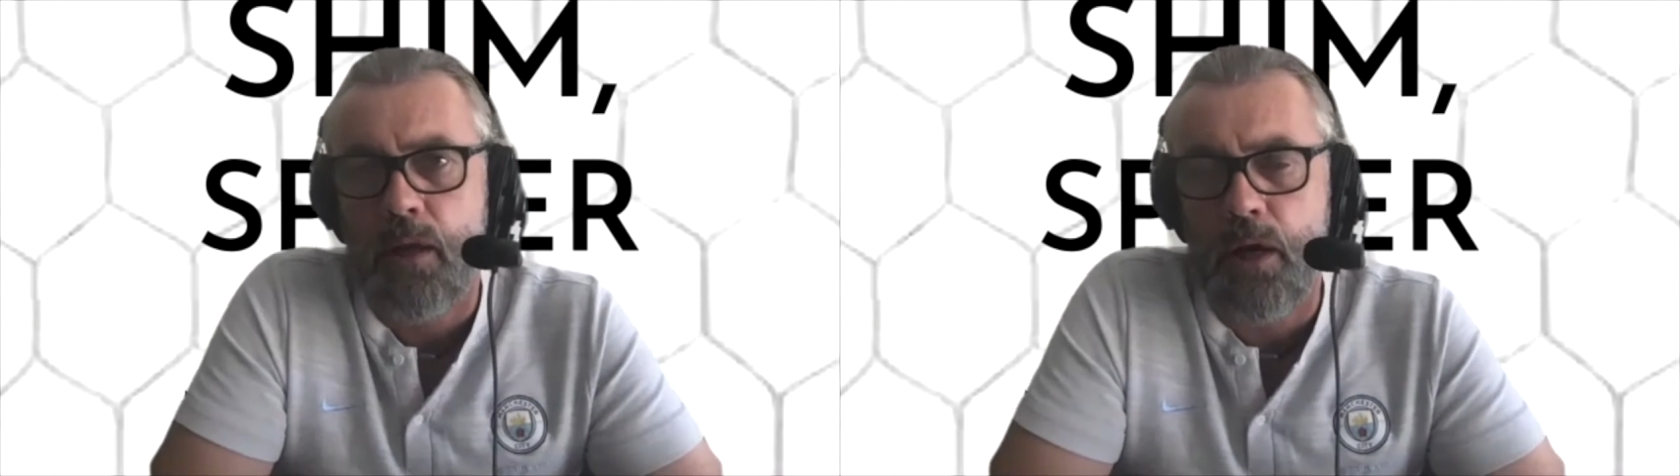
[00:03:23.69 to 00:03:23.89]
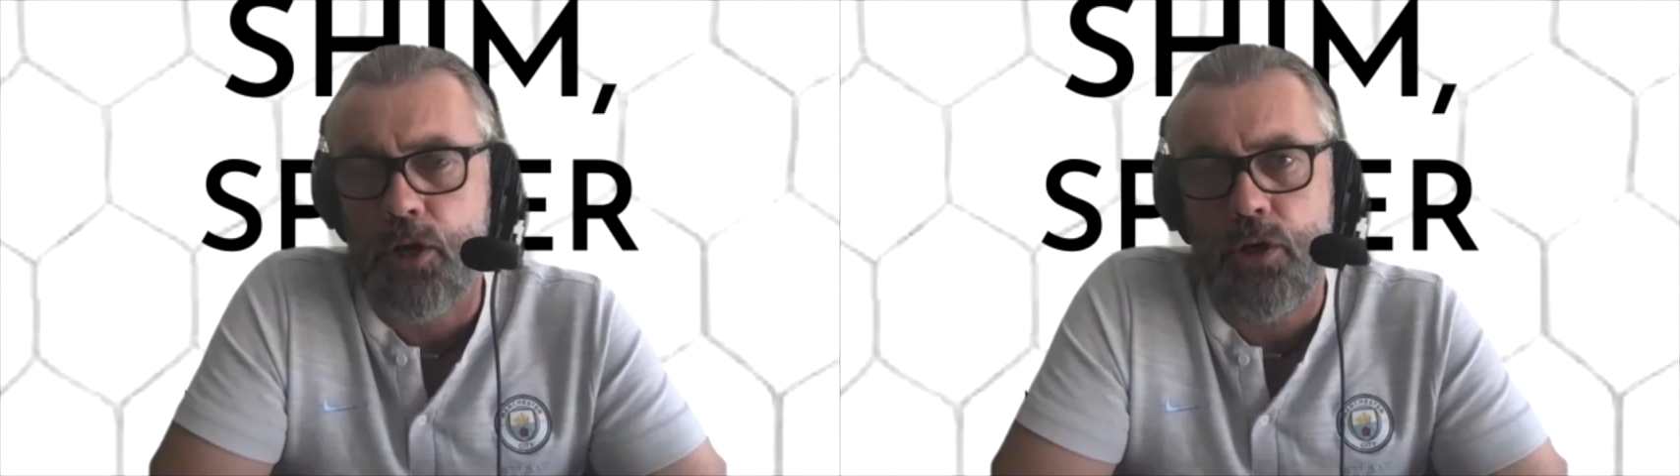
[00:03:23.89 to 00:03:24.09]

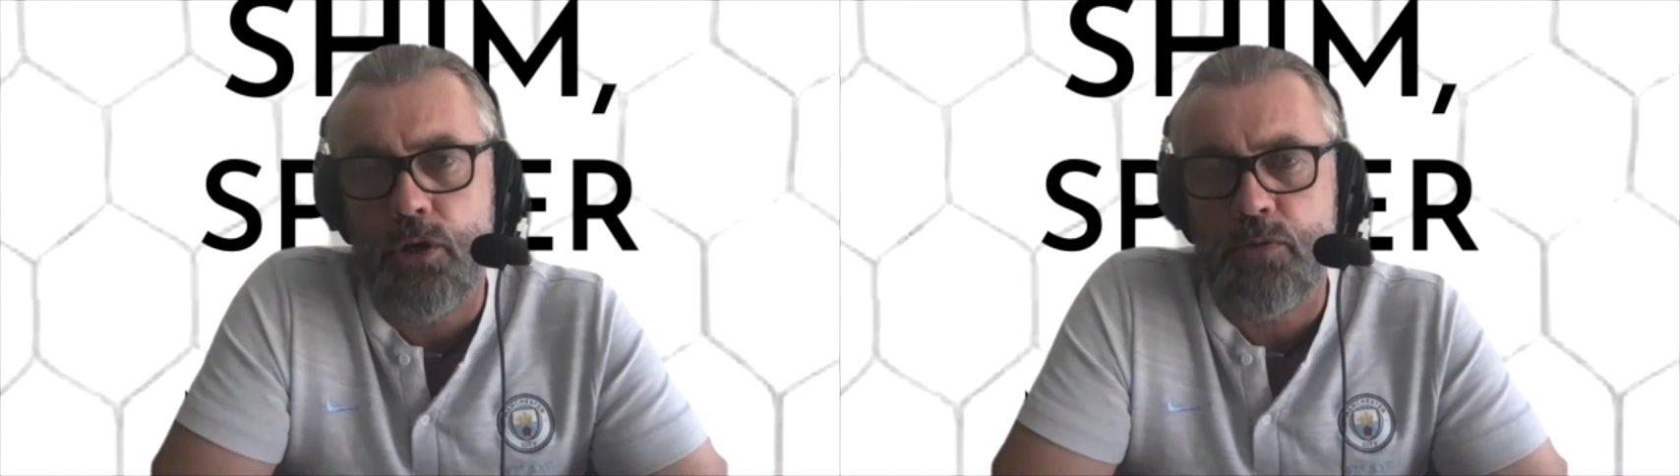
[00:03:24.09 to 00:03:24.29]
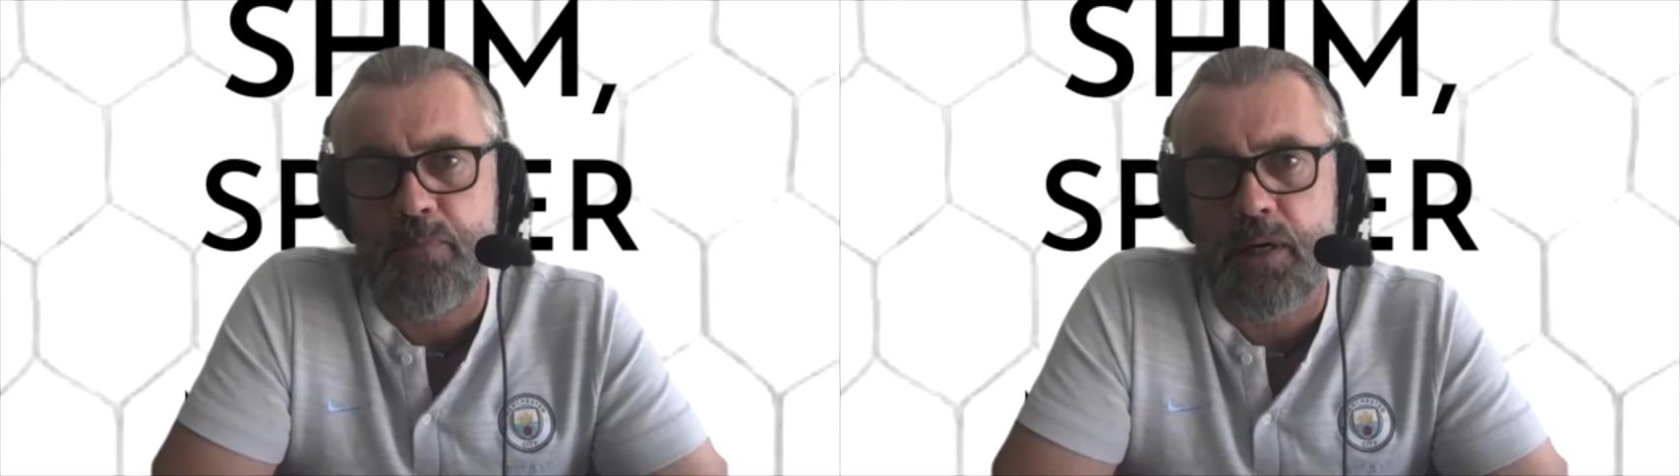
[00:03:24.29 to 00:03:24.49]
a
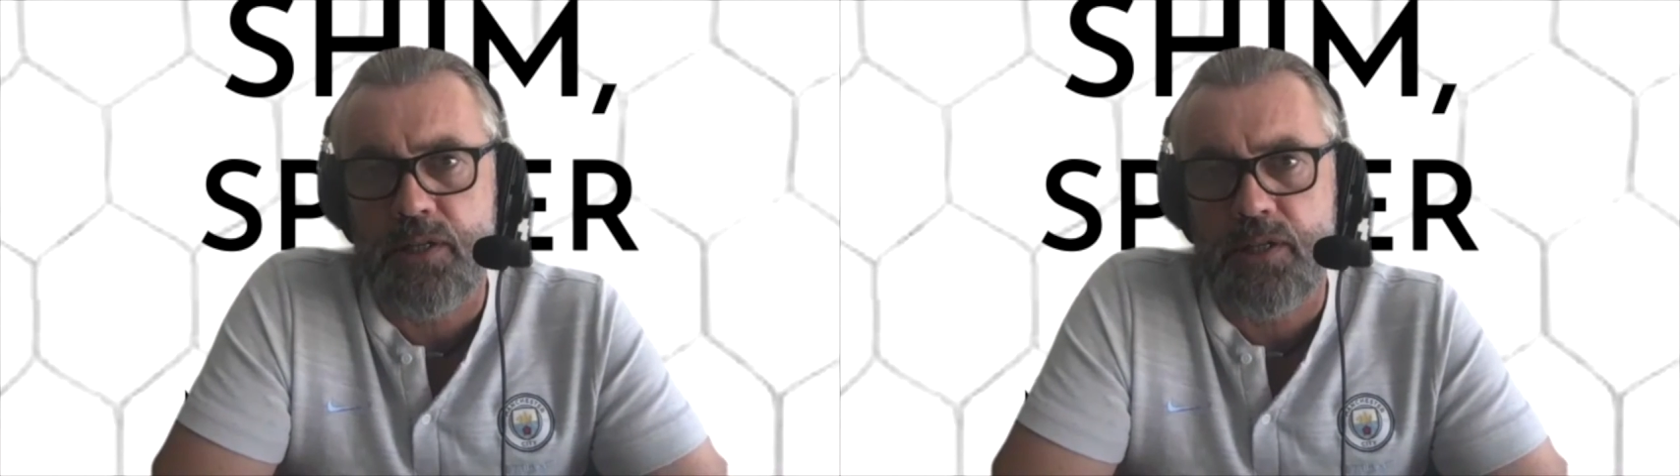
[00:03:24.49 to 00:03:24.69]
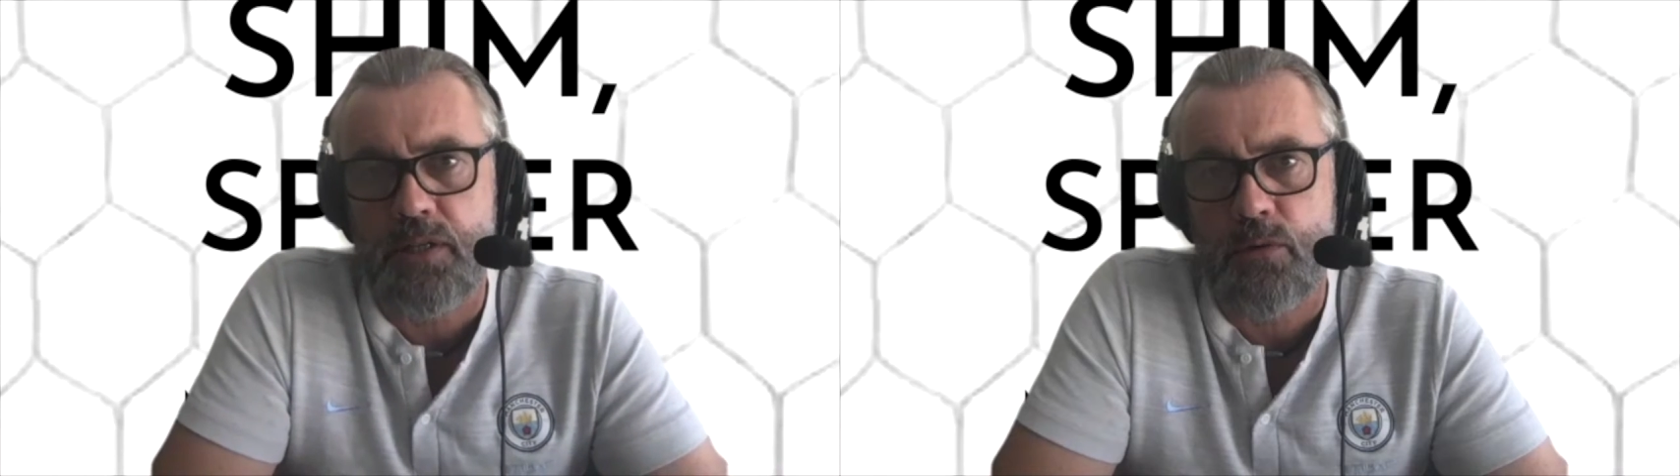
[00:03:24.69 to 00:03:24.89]
huge
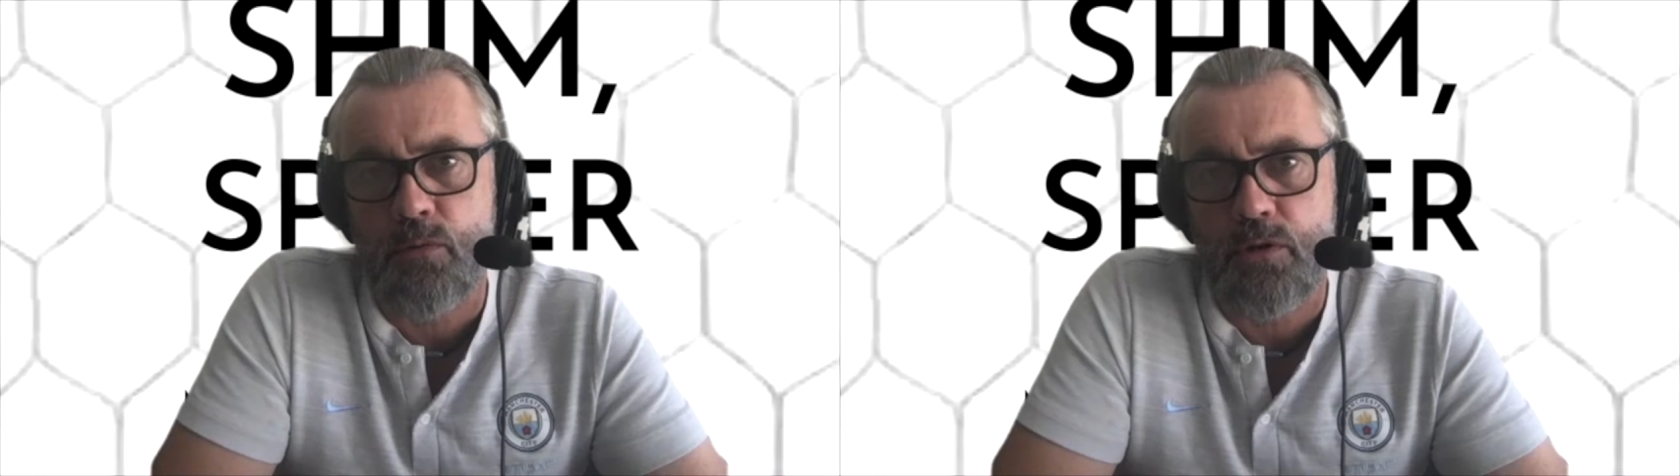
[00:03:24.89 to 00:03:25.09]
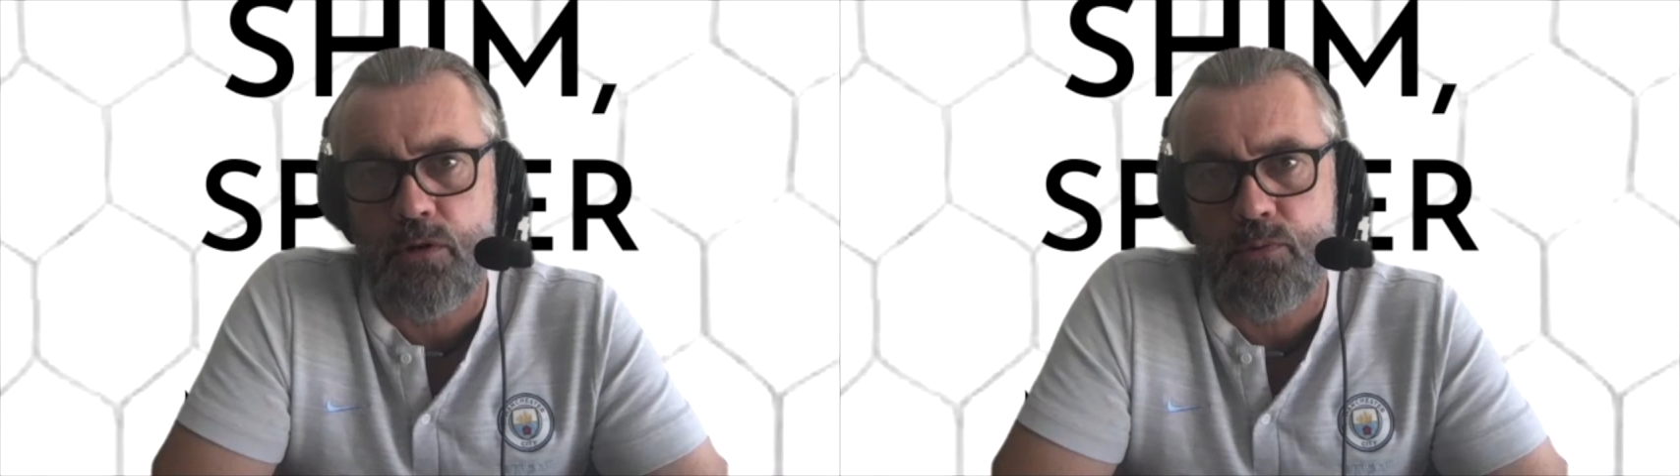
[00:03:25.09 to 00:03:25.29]
buzz as there
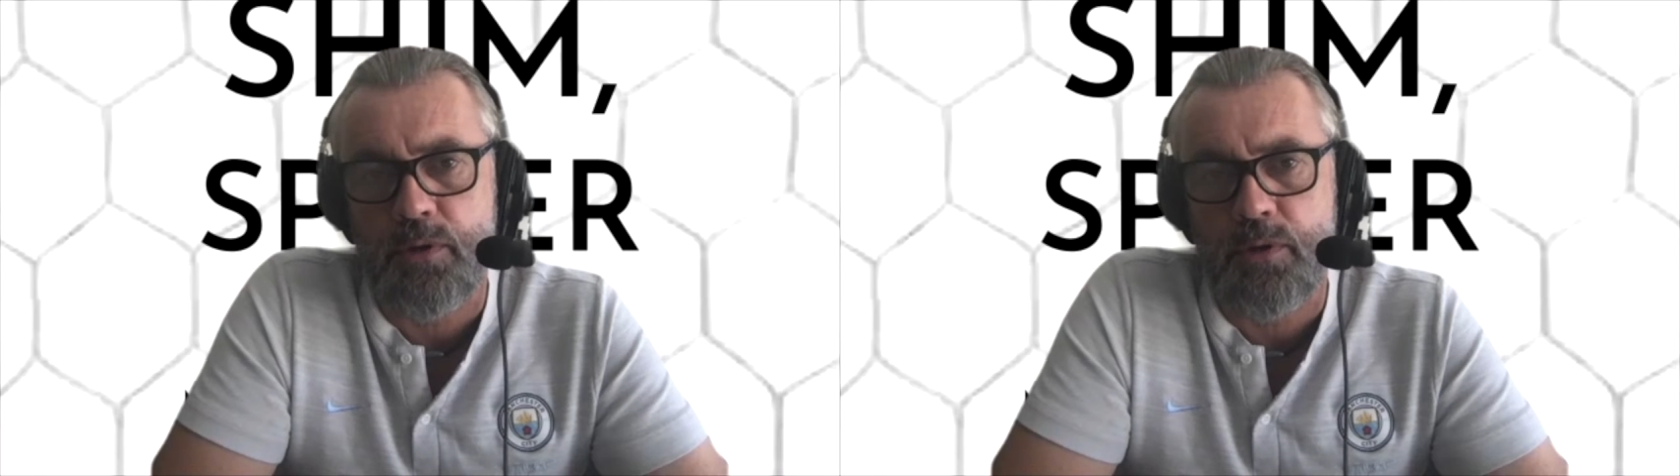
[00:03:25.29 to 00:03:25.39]
was